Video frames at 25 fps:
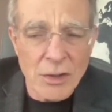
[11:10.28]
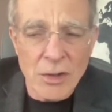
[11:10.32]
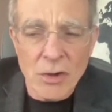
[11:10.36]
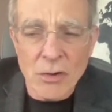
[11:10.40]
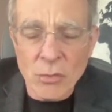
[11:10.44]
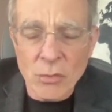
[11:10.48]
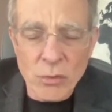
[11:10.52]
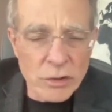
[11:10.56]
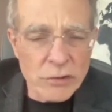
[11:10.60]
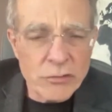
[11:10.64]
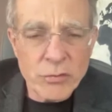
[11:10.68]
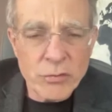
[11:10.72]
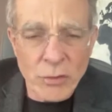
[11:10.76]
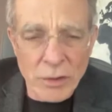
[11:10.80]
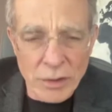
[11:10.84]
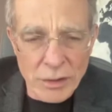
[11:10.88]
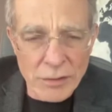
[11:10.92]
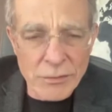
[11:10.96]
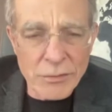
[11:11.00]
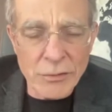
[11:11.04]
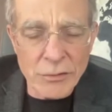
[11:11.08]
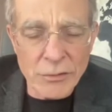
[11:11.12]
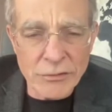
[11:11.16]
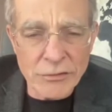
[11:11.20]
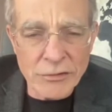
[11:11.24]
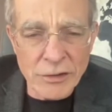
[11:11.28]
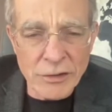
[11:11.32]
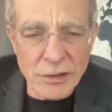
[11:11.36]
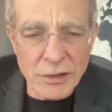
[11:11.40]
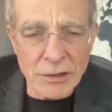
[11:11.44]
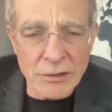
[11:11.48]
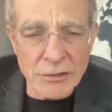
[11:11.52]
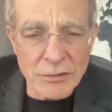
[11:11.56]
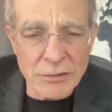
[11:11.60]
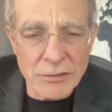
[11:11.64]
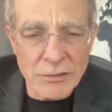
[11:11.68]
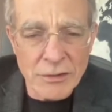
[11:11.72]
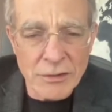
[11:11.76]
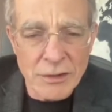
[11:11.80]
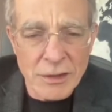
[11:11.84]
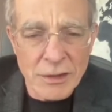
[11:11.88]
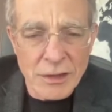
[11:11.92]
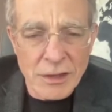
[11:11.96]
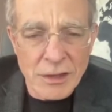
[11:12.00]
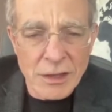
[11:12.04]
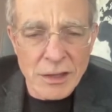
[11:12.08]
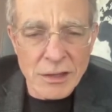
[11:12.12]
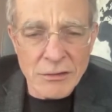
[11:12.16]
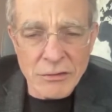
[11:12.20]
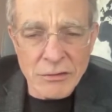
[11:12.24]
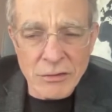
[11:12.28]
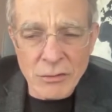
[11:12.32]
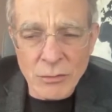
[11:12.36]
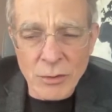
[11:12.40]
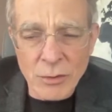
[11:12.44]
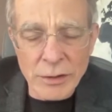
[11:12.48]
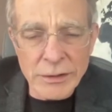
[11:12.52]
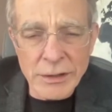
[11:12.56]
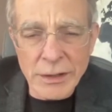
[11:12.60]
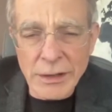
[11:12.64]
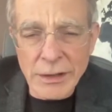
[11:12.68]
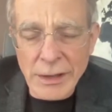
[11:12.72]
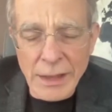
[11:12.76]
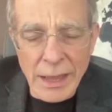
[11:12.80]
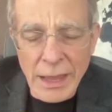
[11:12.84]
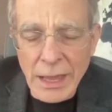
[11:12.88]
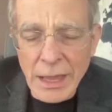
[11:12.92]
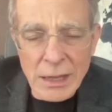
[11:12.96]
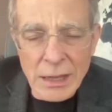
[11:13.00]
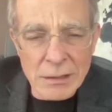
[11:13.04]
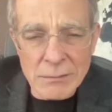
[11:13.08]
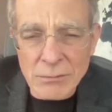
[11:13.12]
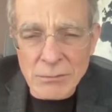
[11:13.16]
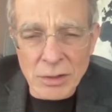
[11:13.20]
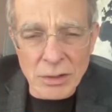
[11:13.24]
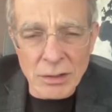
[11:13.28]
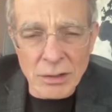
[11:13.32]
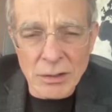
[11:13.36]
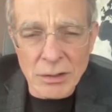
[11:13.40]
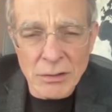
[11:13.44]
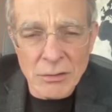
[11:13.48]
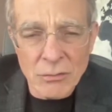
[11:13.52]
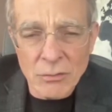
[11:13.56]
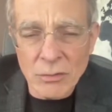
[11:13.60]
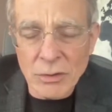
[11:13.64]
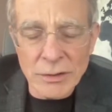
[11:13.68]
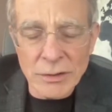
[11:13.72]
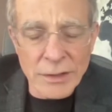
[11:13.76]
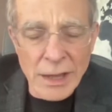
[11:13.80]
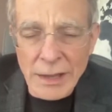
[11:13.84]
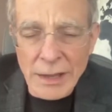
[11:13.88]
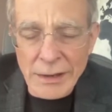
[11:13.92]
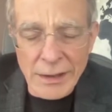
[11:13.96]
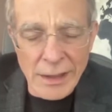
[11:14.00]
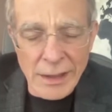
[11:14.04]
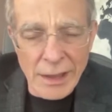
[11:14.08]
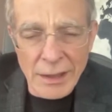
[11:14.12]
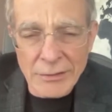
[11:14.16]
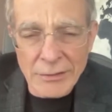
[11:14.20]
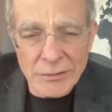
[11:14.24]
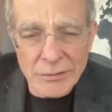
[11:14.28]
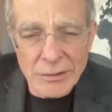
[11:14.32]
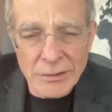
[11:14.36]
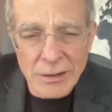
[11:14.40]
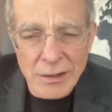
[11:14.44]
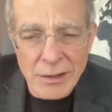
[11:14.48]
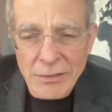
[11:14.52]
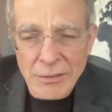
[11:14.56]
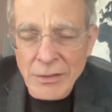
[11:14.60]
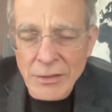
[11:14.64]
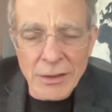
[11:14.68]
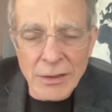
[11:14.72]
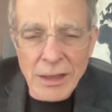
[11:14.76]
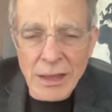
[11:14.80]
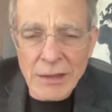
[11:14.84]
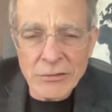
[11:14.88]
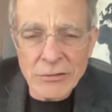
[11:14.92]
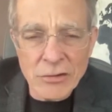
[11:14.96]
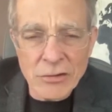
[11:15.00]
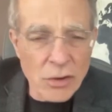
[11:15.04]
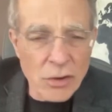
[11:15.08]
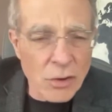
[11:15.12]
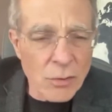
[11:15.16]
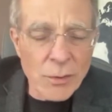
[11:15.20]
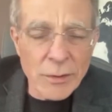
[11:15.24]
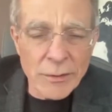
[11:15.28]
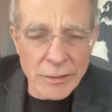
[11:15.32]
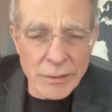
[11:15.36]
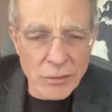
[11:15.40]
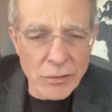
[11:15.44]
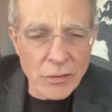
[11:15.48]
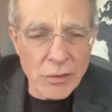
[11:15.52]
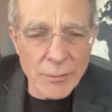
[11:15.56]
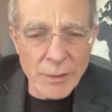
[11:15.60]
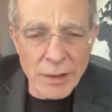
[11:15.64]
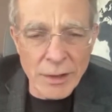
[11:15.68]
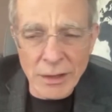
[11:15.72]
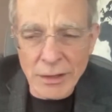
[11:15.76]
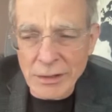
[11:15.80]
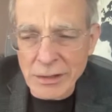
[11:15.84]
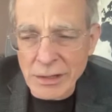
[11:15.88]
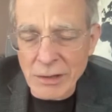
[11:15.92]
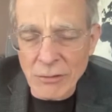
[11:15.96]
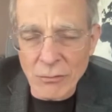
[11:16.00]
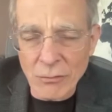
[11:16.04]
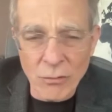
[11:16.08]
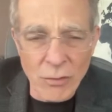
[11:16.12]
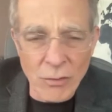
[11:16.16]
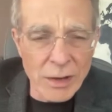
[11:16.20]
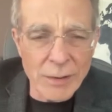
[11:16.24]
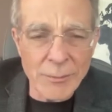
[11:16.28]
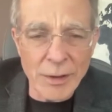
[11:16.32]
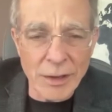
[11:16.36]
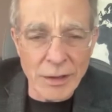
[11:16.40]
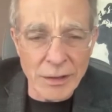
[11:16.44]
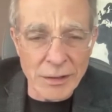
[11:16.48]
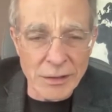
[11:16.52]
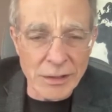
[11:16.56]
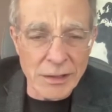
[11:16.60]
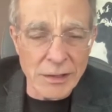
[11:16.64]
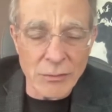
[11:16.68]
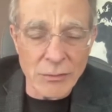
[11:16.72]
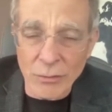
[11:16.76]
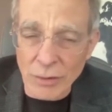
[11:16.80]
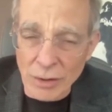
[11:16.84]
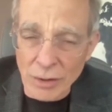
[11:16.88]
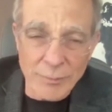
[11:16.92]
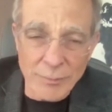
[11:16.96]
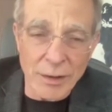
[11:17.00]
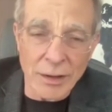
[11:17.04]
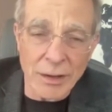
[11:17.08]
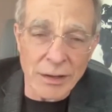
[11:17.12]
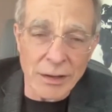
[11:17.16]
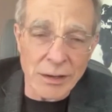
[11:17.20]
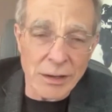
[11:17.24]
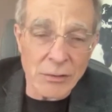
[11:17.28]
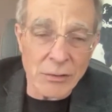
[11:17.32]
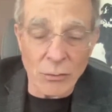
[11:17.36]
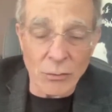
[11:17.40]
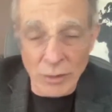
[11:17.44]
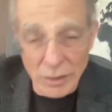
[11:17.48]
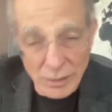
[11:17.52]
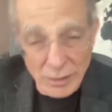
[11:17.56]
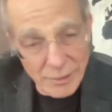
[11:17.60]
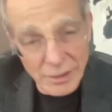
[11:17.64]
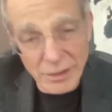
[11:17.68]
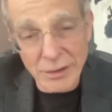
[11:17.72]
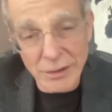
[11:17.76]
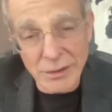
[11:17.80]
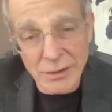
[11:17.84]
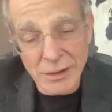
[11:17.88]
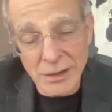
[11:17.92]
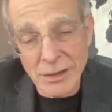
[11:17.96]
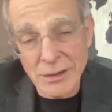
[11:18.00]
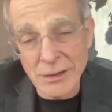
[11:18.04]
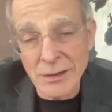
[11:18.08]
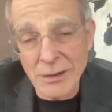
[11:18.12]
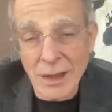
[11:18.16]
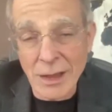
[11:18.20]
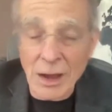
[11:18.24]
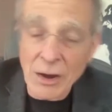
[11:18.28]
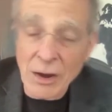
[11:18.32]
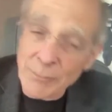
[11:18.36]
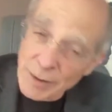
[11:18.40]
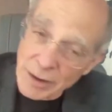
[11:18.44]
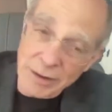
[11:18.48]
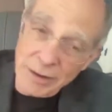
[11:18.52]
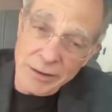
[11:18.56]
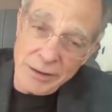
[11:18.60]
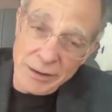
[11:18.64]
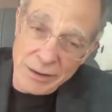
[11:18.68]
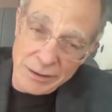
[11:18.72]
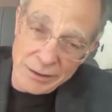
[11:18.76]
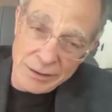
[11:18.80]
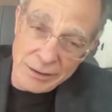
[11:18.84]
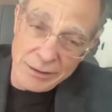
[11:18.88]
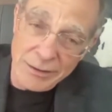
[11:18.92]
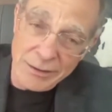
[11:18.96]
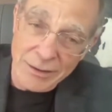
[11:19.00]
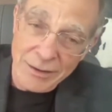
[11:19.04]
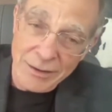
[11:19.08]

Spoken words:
Which one of those 6 is the one an animal will not ask? They'll ask, who am I going to eat? When am I going to eat it? Where am I going to eat it? What am I going to eat? How am I going to eat it?